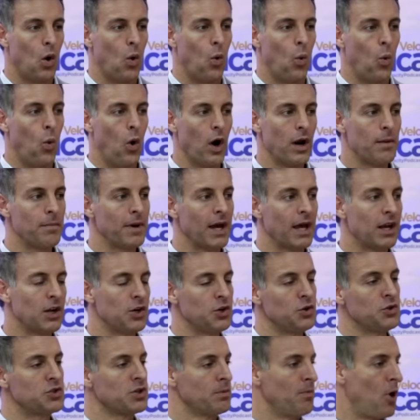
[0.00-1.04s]
What am I going to
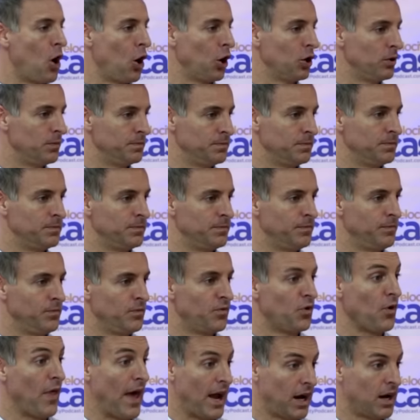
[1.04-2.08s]
do tomorrow
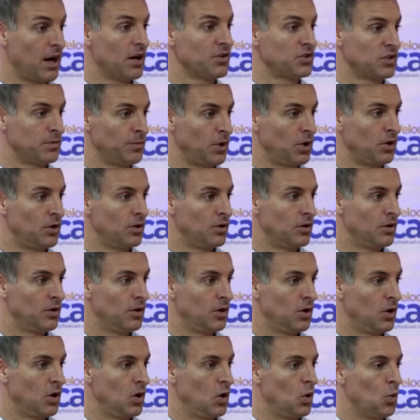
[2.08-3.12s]
for that customer?
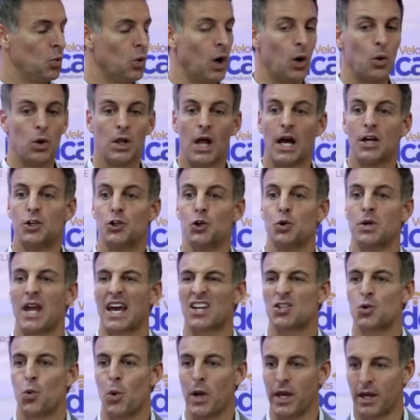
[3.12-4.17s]
What will I do
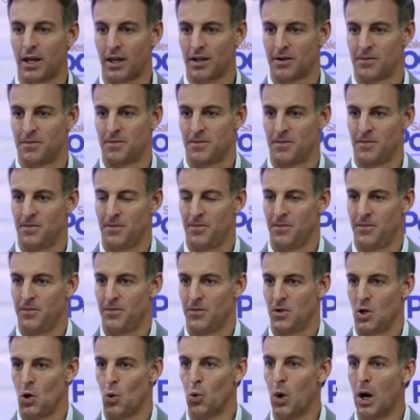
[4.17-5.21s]
next week?
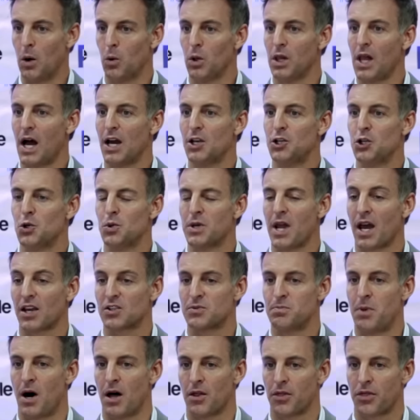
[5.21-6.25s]
What will I do
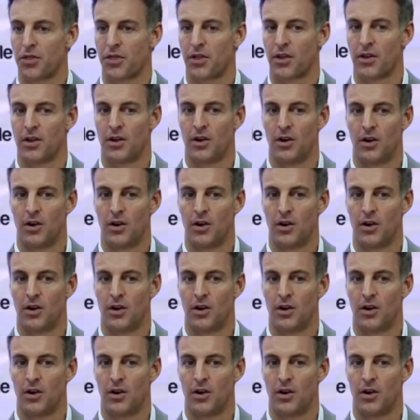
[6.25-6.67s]
next month?